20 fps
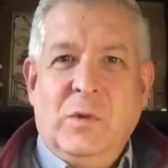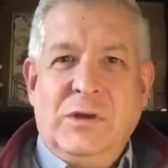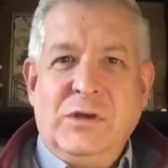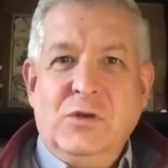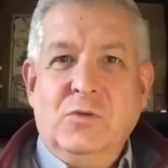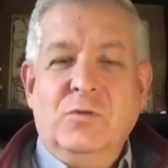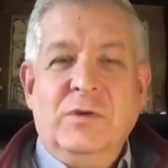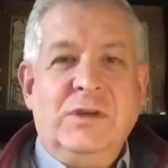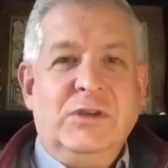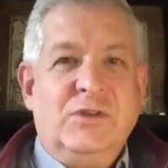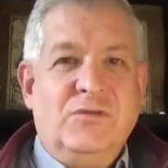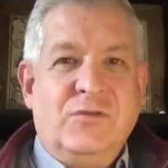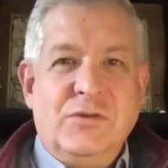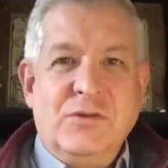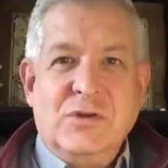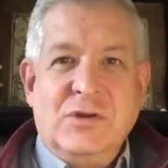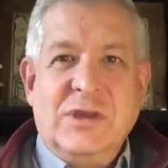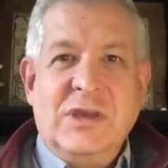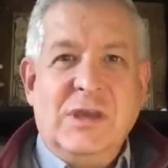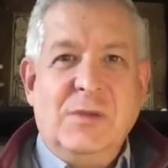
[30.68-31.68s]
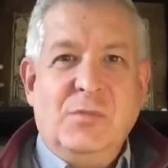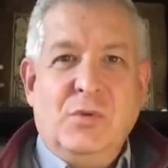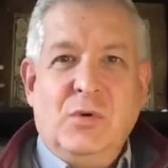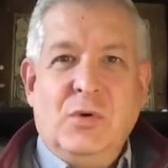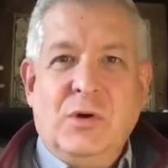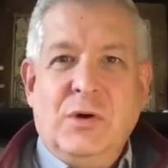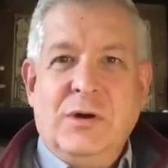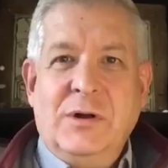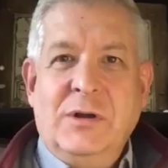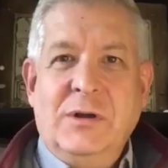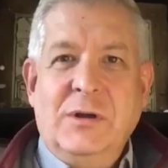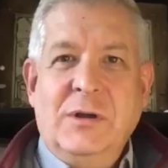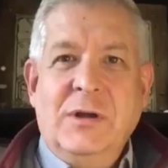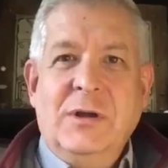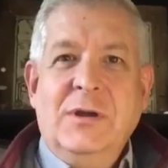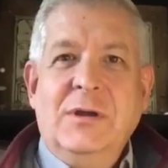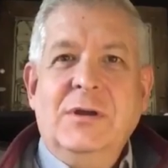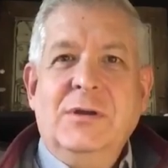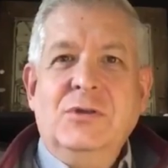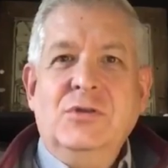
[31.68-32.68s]
When you reach for your keyboard,
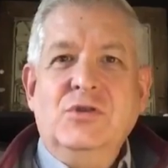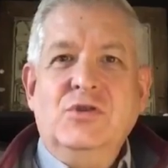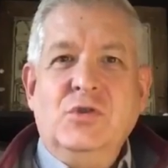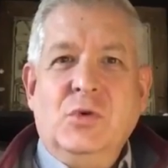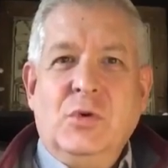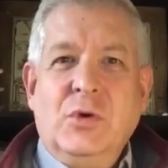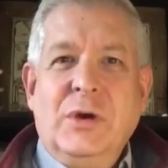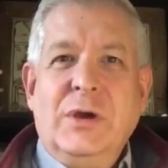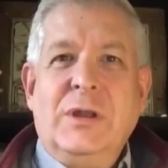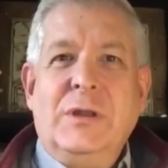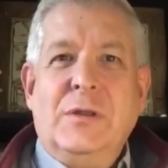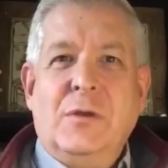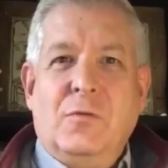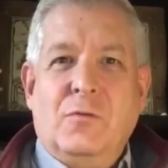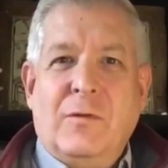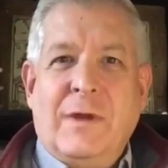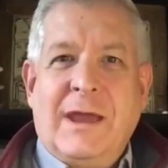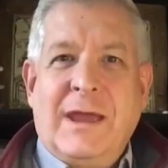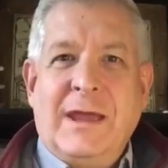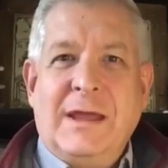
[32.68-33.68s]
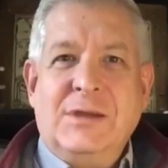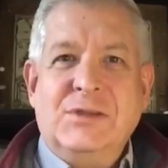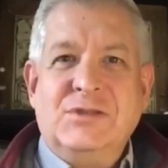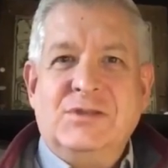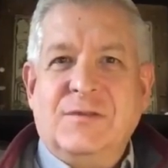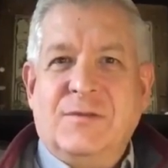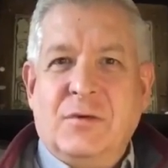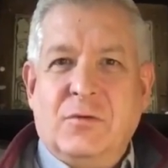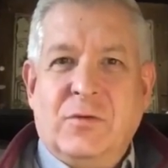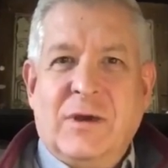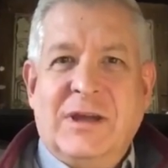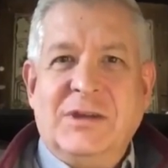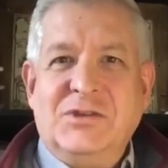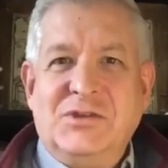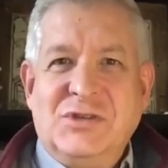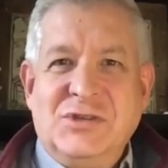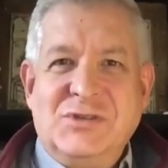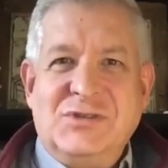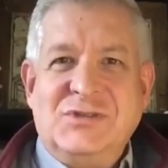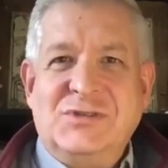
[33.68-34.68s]
Join the ranks of the
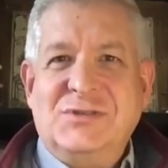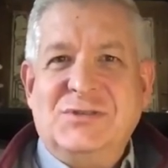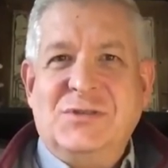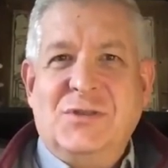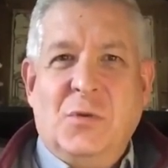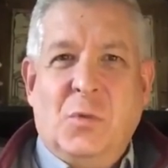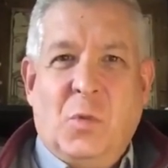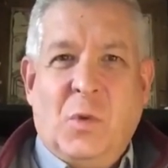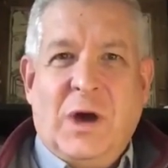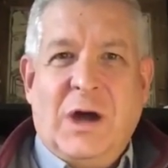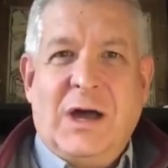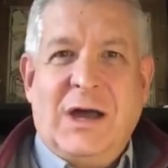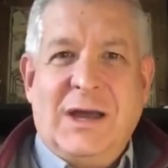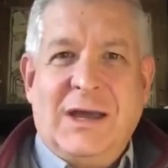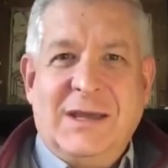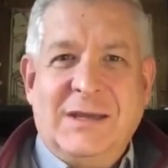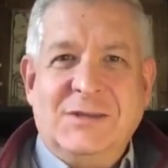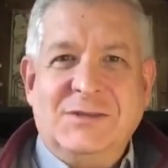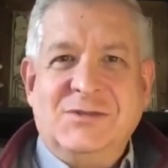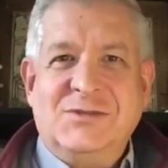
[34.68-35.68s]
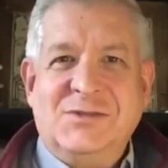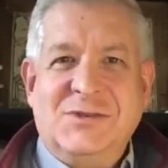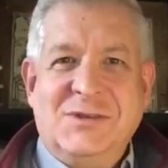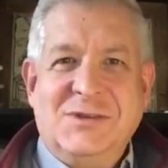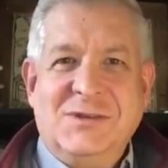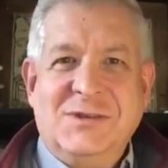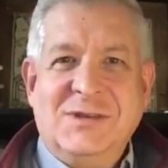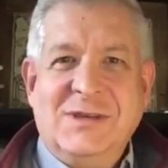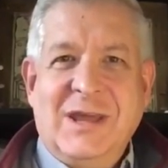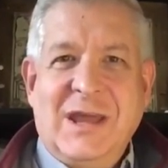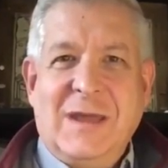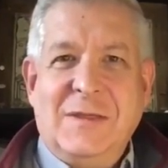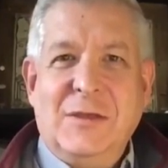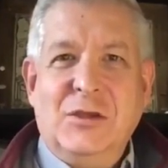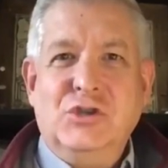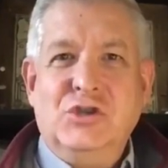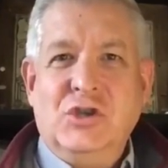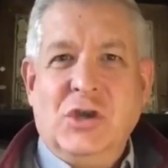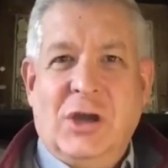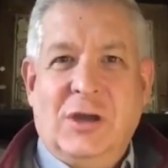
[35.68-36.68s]
righteous, the wise, and
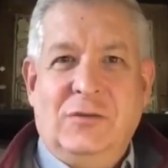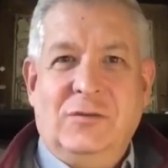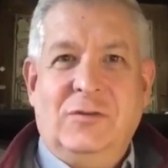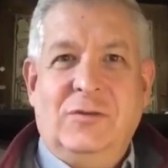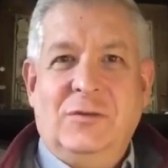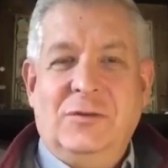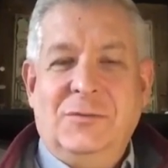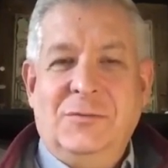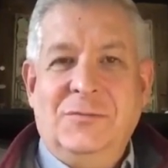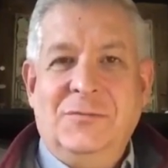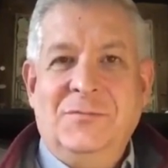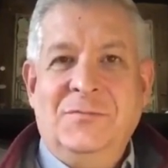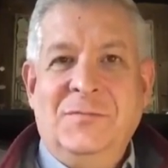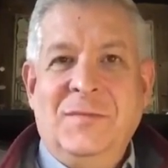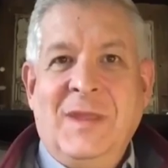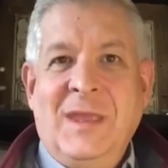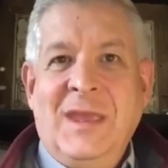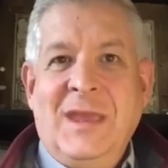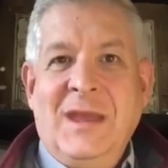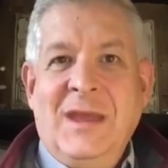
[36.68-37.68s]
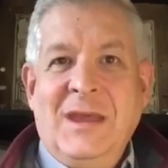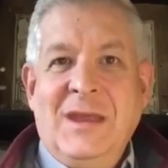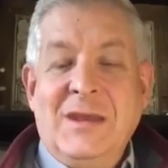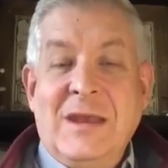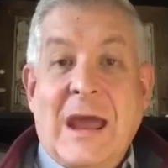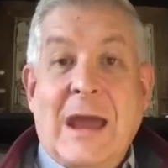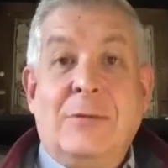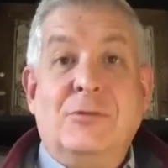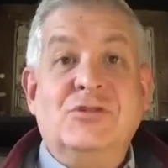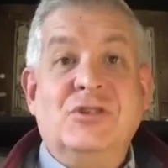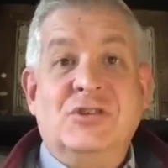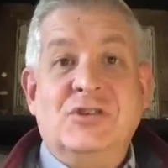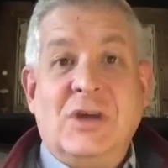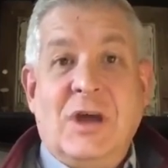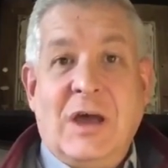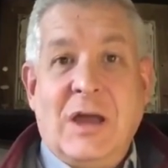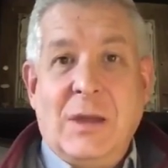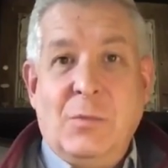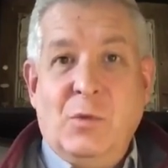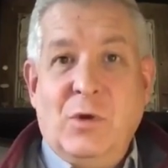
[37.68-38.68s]
the just. Now is a
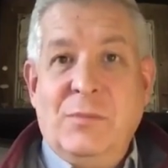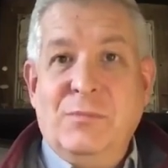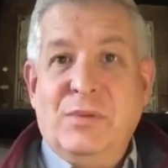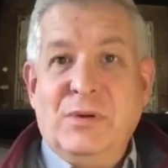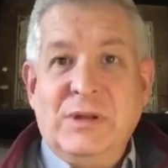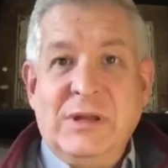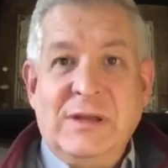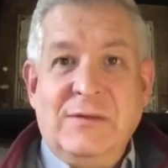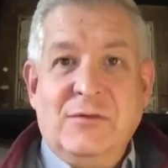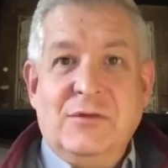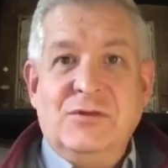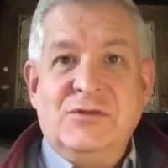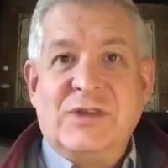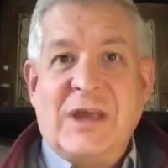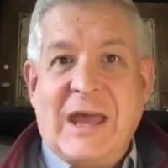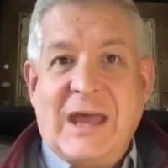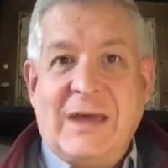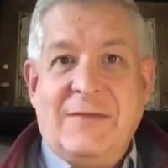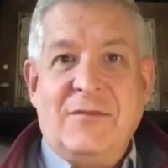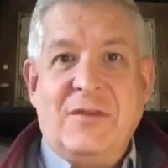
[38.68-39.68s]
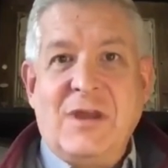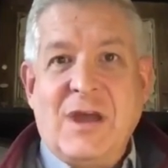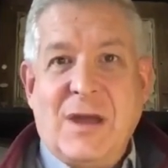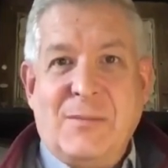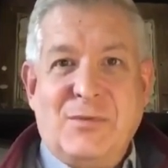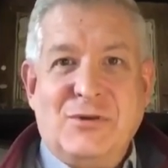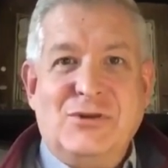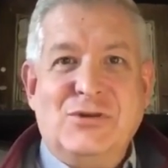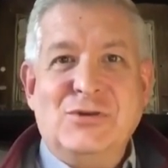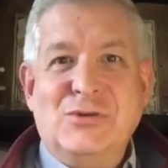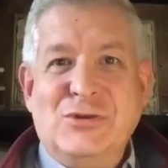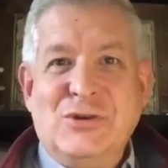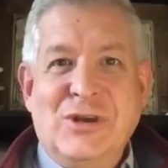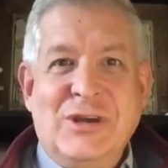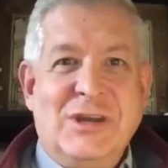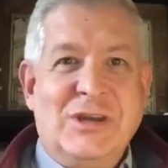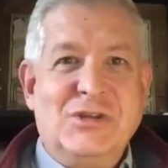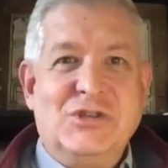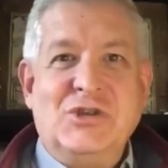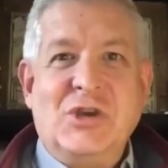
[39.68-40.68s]
time when believers have the
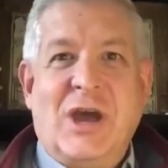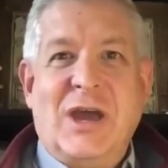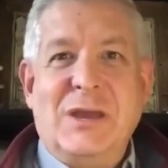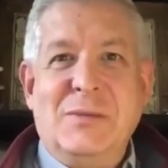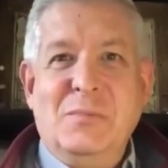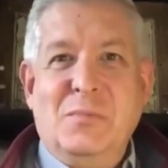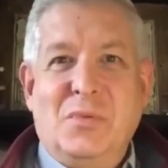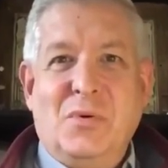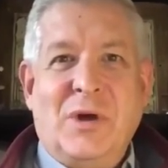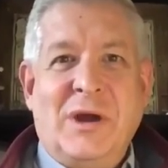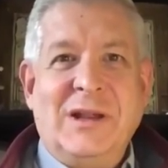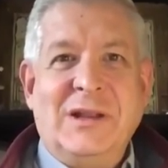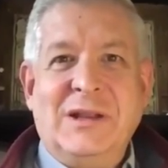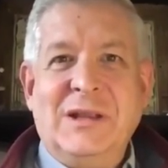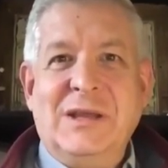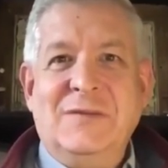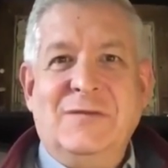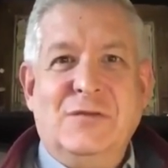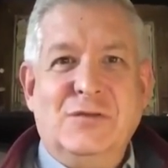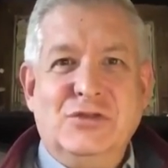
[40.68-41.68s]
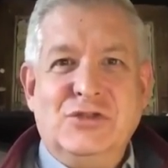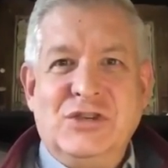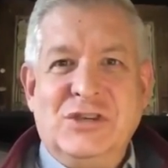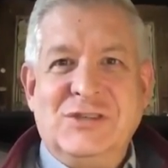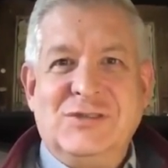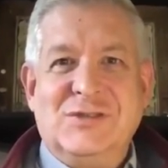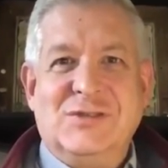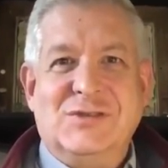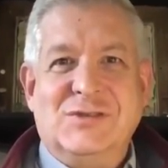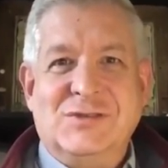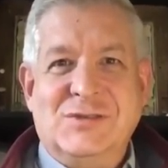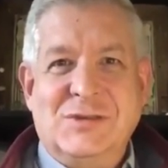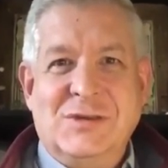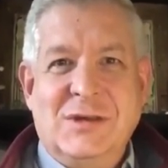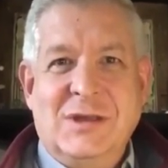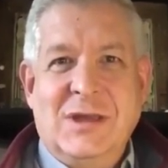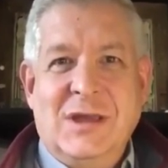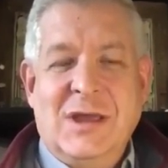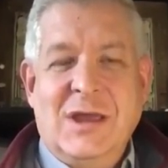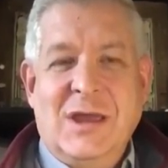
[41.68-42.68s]
opportunity to shine brightly for Jesus.